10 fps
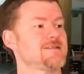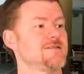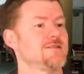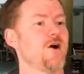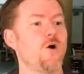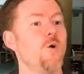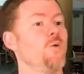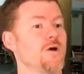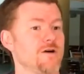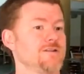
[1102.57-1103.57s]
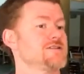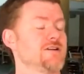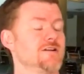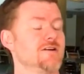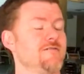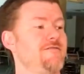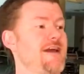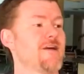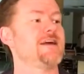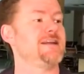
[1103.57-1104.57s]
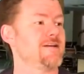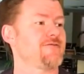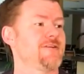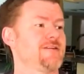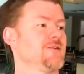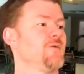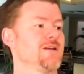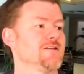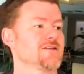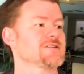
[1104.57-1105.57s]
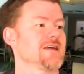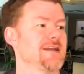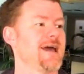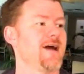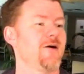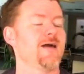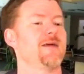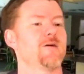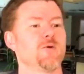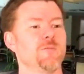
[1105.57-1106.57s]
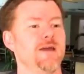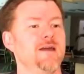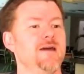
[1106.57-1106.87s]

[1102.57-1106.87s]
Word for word: the whole world is going to look very different than what it looks like now, and there will be